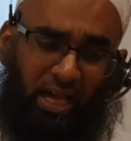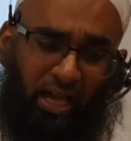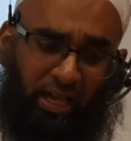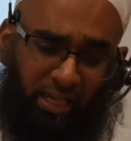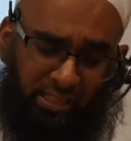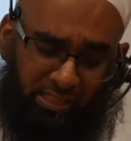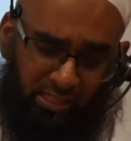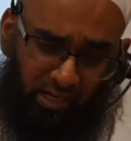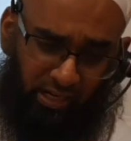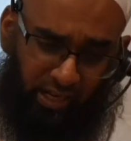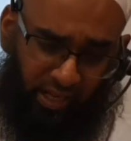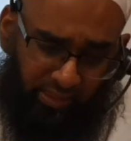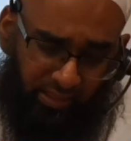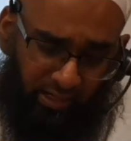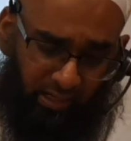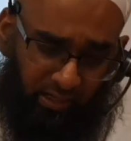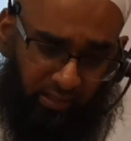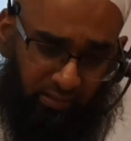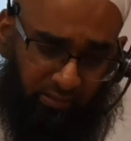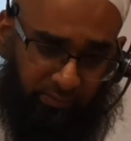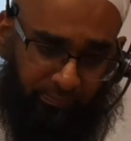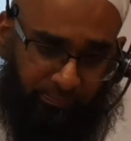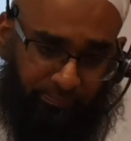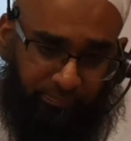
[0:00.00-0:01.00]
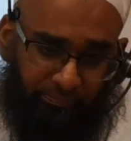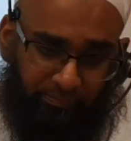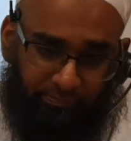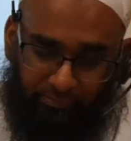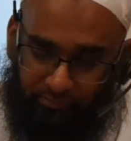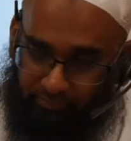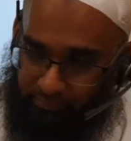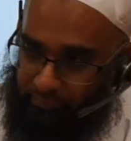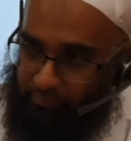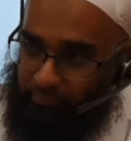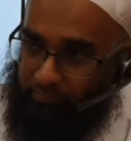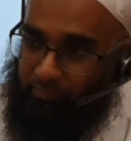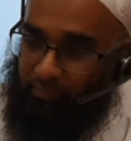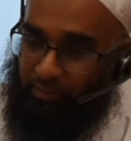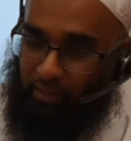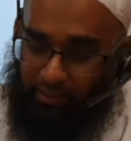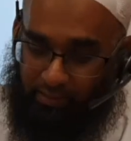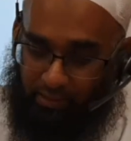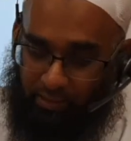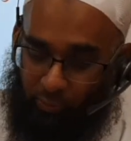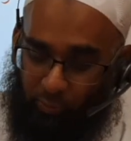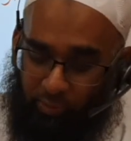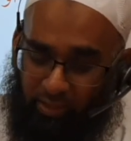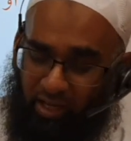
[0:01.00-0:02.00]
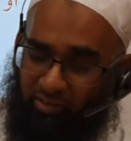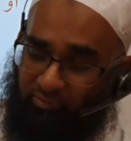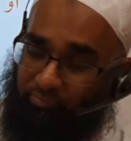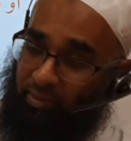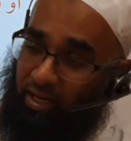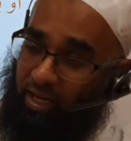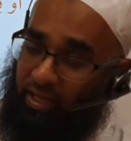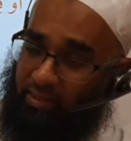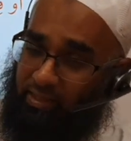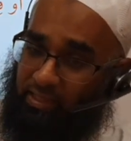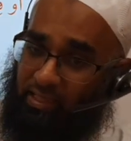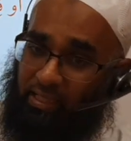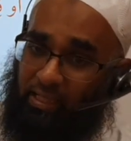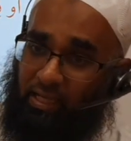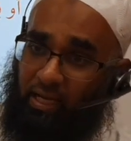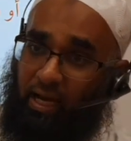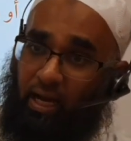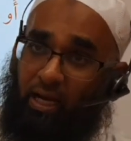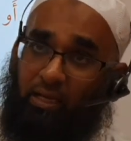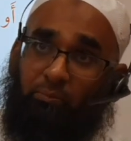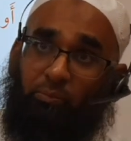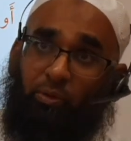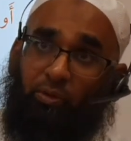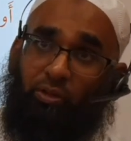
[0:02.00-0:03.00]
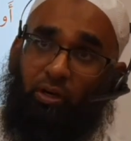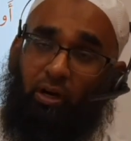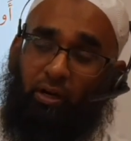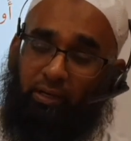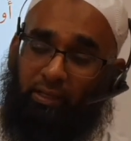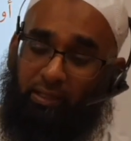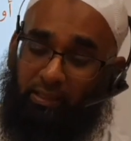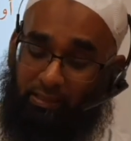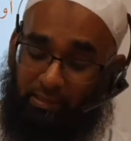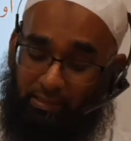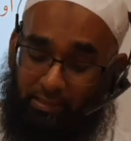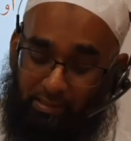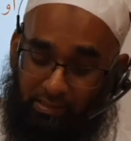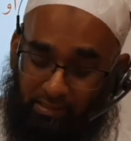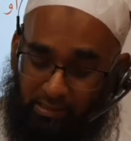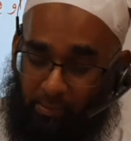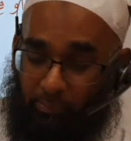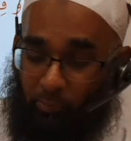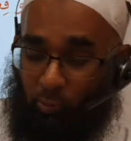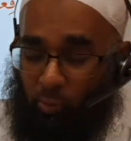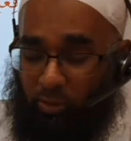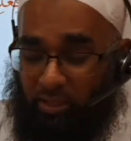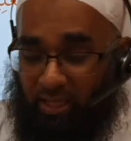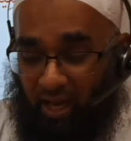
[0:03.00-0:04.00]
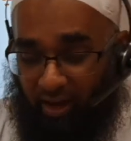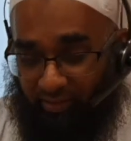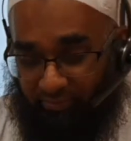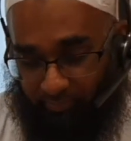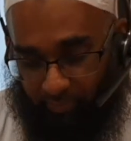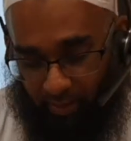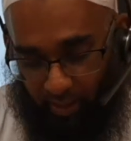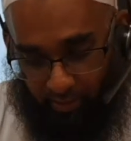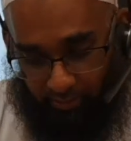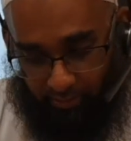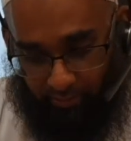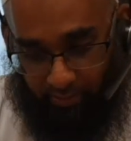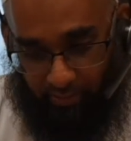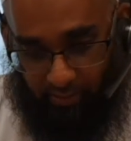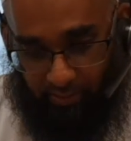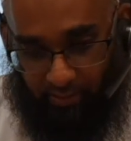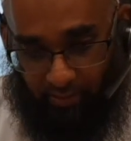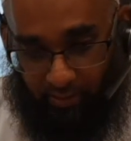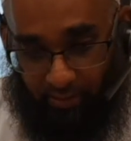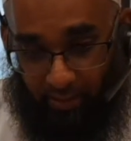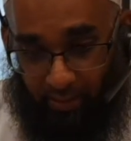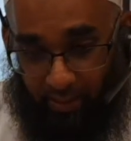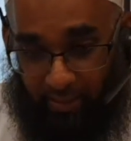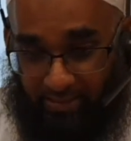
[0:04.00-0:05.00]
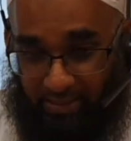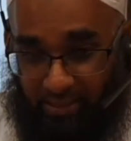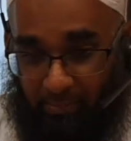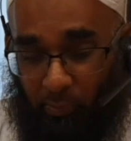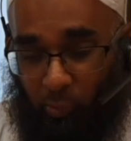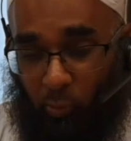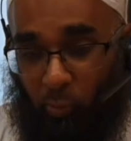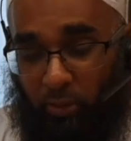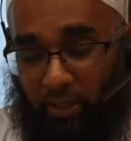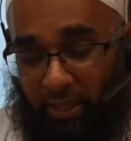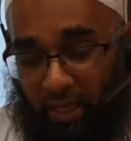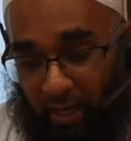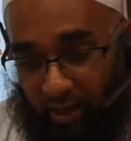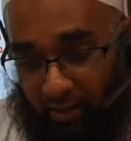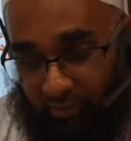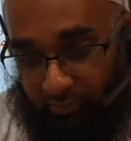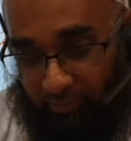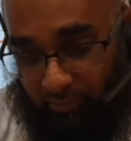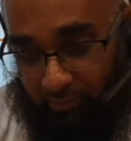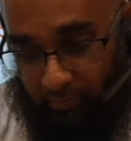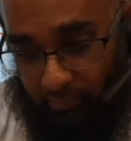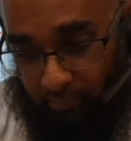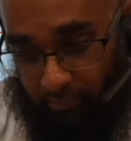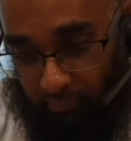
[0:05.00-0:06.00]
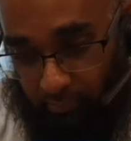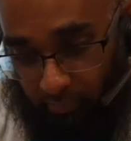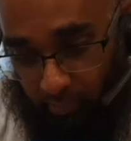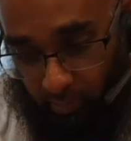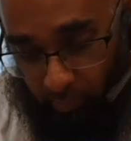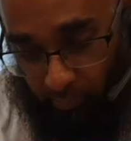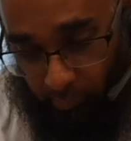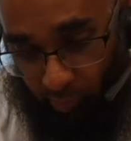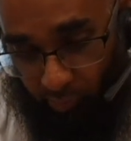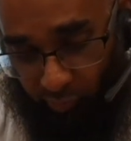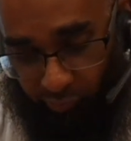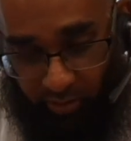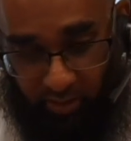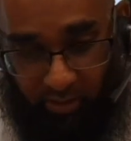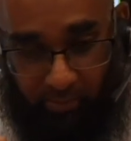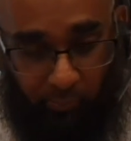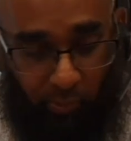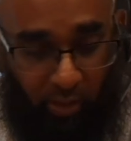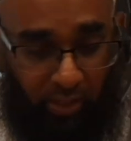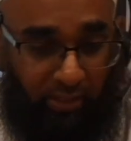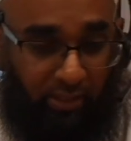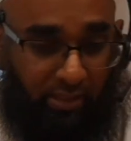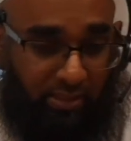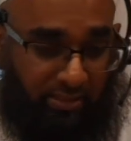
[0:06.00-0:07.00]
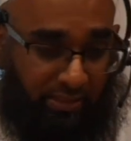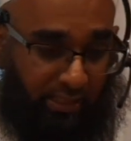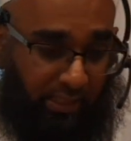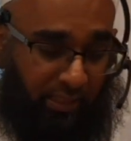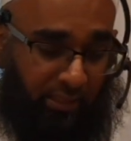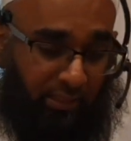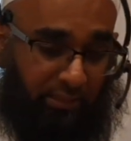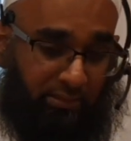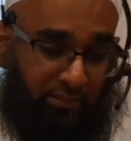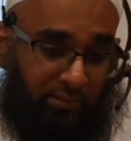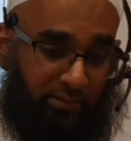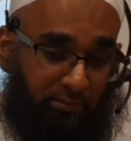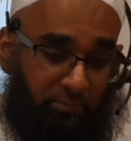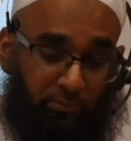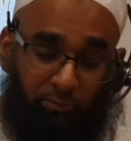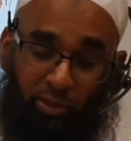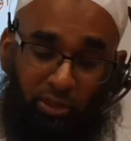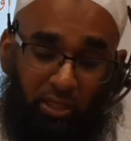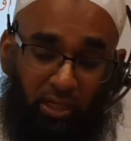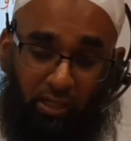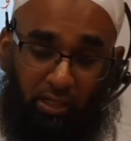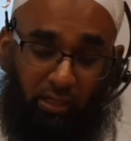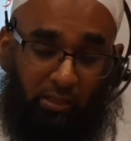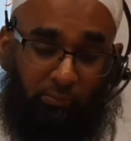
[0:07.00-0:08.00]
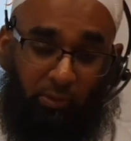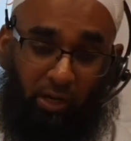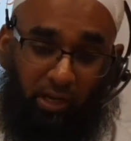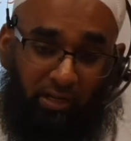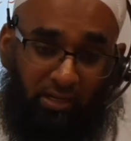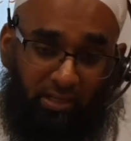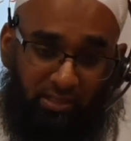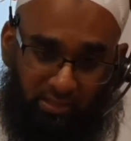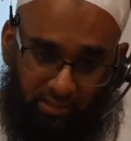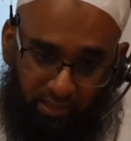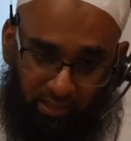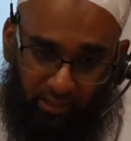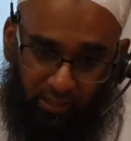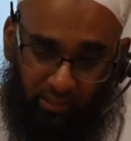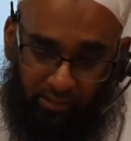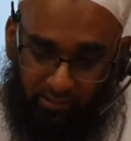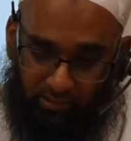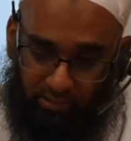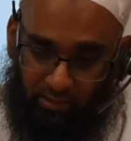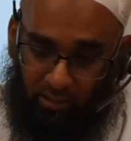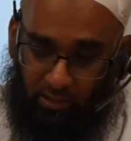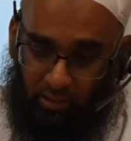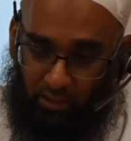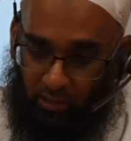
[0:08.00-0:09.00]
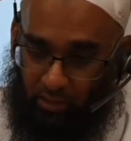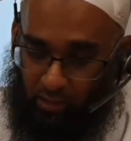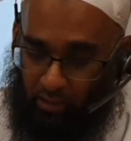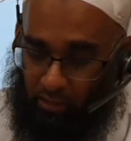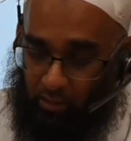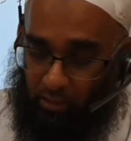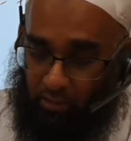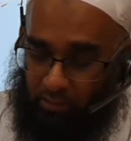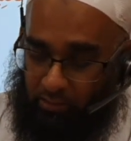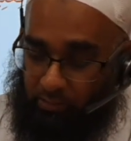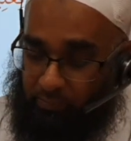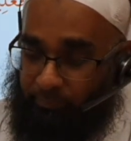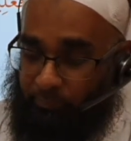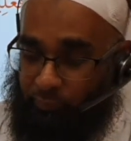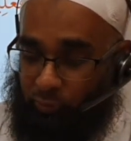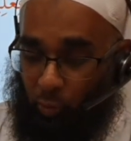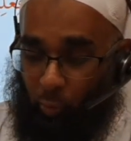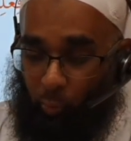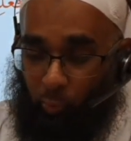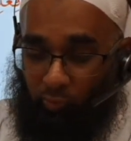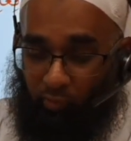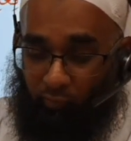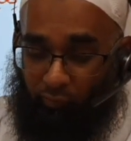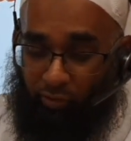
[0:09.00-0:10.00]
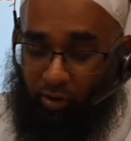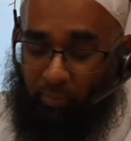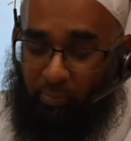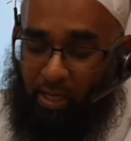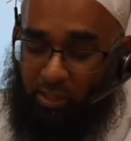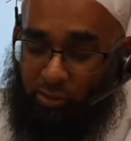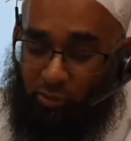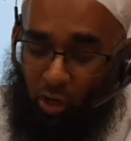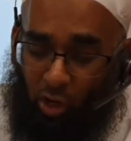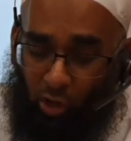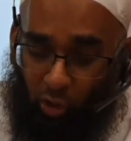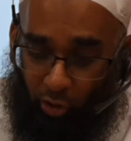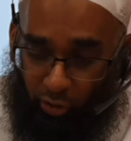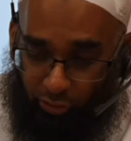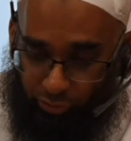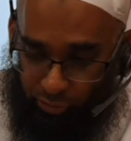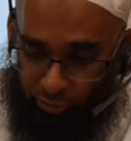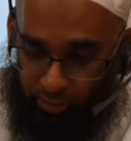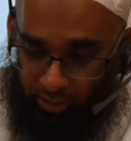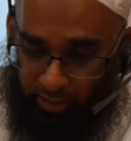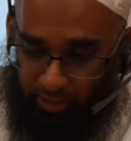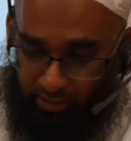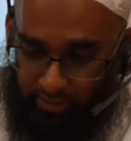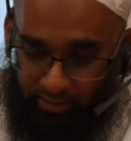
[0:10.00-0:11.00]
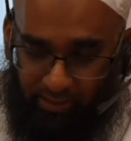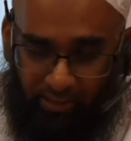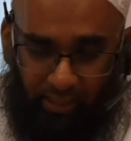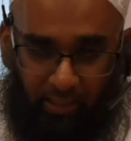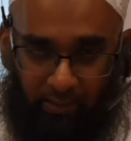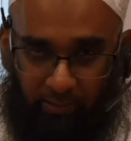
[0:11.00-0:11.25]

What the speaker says: naqis are like that. They only have madi and mudari. Some only have madi. And some only have mufrad and mu'annas sighas, mudhakkar and mu'annas sighas. So a verb that is not conjugated,